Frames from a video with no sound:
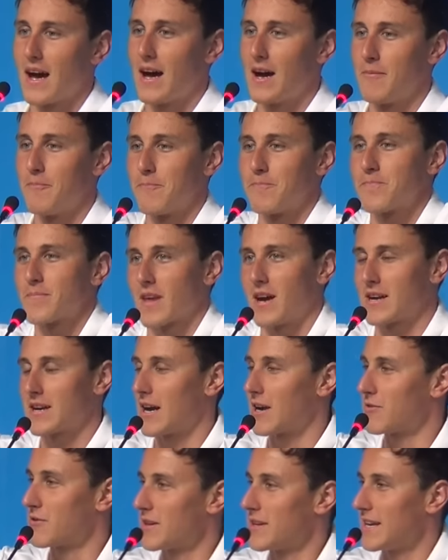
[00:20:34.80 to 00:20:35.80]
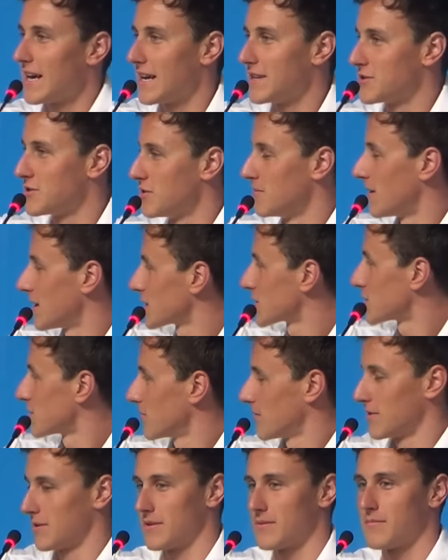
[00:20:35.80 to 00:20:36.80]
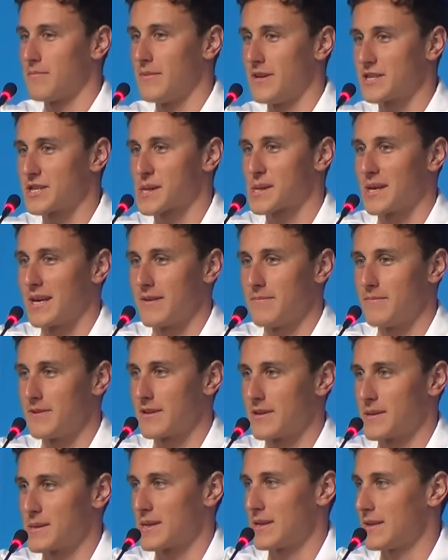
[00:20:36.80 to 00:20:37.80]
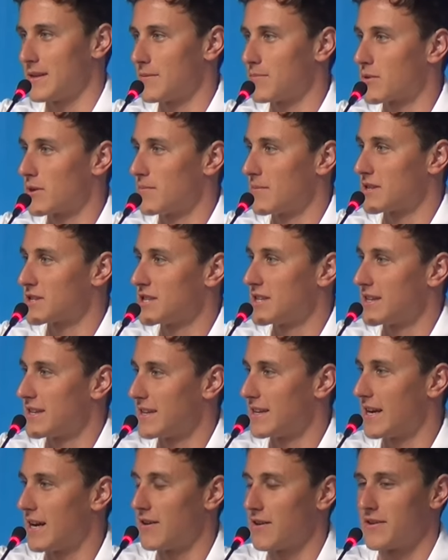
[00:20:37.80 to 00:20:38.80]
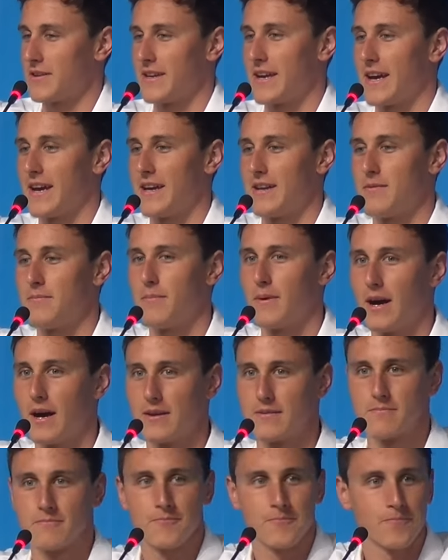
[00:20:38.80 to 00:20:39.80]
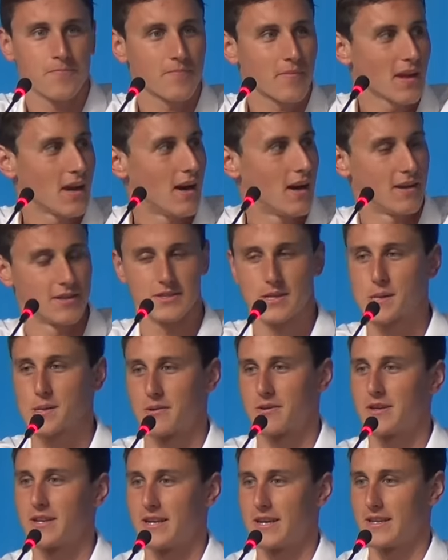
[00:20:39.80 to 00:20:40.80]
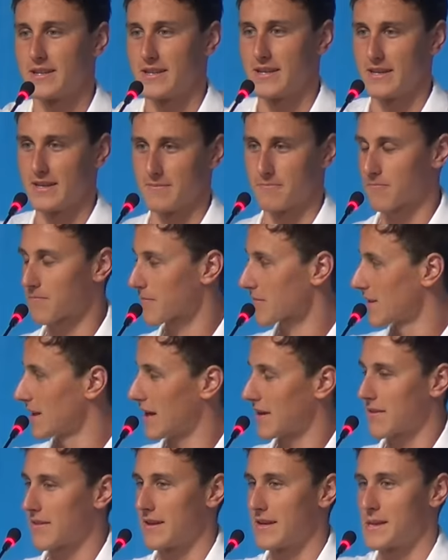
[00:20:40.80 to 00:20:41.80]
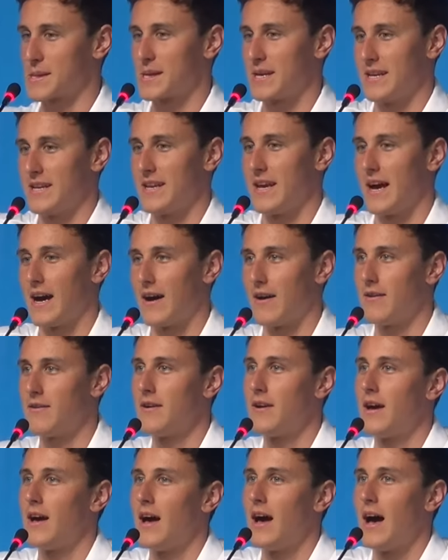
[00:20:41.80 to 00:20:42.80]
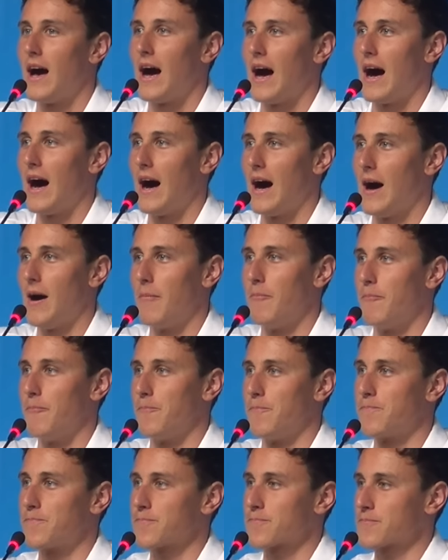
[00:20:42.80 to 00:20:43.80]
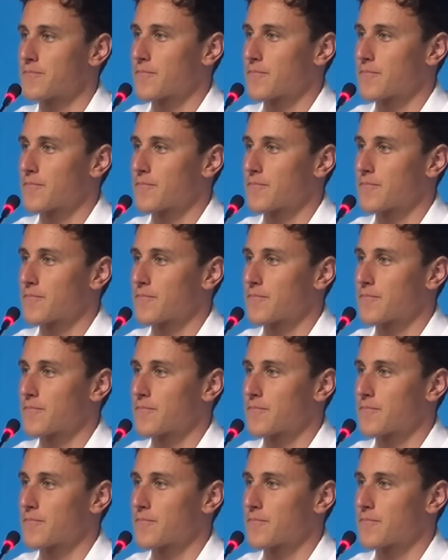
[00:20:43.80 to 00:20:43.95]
I can't really add too much to what Mitch said because he pretty much hit the nail on the head, but just looking at the athletes here now, Em